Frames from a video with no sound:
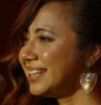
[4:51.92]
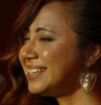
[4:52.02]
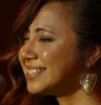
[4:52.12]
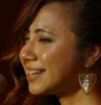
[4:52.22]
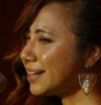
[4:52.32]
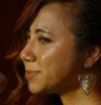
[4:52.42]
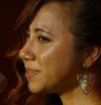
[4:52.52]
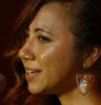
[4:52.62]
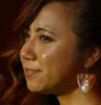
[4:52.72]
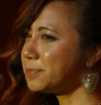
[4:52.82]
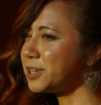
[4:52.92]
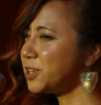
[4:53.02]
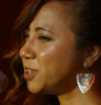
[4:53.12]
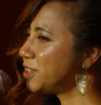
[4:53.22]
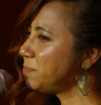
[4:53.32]
these guys would give them a
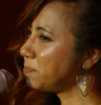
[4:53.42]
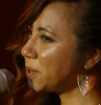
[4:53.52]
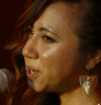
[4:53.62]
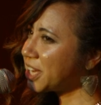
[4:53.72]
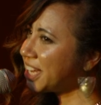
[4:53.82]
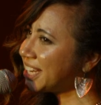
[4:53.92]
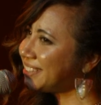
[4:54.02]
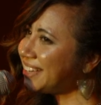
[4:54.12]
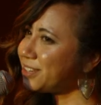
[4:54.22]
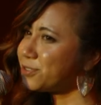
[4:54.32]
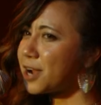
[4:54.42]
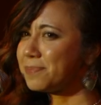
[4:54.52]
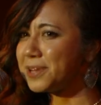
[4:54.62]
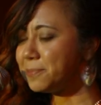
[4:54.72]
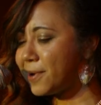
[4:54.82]
good burking and
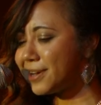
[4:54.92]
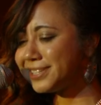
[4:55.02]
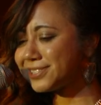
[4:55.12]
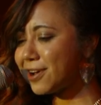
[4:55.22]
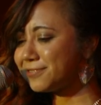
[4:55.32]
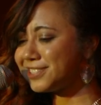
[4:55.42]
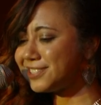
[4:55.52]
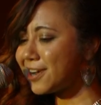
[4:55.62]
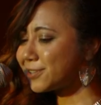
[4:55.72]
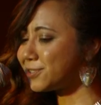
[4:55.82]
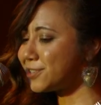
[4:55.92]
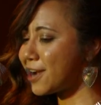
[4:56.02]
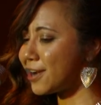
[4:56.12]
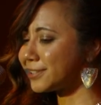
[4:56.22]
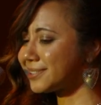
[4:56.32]
drop their bodies off to Dr.
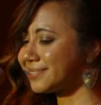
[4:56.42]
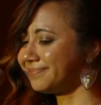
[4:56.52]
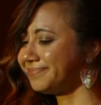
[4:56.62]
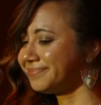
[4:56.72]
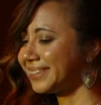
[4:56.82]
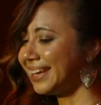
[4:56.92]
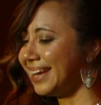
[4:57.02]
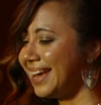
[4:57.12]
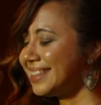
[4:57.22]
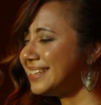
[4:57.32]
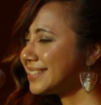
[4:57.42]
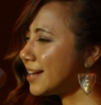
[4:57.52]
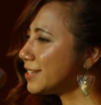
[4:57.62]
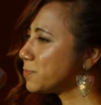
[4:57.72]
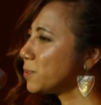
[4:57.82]
Knox. These
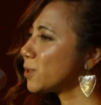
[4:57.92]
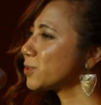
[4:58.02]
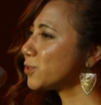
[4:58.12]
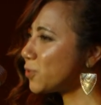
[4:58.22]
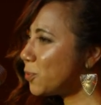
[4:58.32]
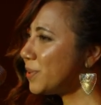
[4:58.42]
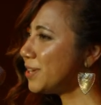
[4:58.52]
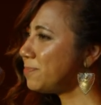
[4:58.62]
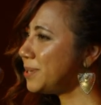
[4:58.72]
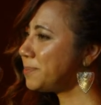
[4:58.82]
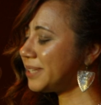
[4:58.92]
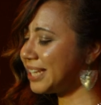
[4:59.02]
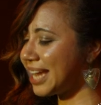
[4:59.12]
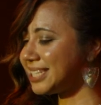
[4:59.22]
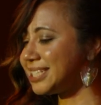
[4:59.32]
guys burked so many people
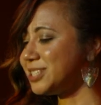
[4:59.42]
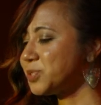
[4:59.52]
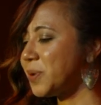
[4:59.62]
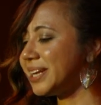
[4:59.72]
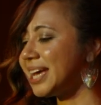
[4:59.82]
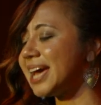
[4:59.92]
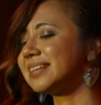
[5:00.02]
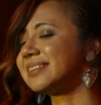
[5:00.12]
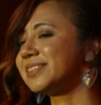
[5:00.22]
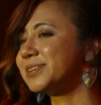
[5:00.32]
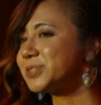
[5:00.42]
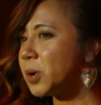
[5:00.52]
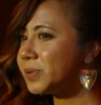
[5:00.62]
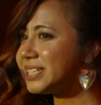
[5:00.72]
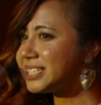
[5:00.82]
in 1828 that there's
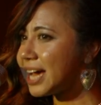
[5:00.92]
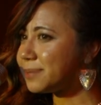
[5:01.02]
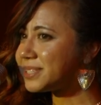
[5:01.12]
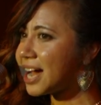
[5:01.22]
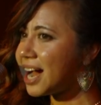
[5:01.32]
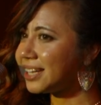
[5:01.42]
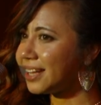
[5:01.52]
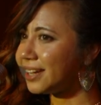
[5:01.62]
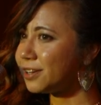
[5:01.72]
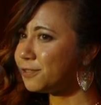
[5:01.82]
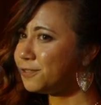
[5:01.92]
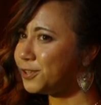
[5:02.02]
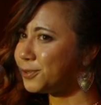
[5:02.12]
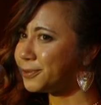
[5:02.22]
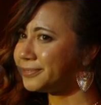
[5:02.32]
only time to highlight a
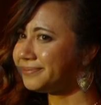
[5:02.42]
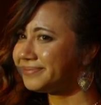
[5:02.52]
few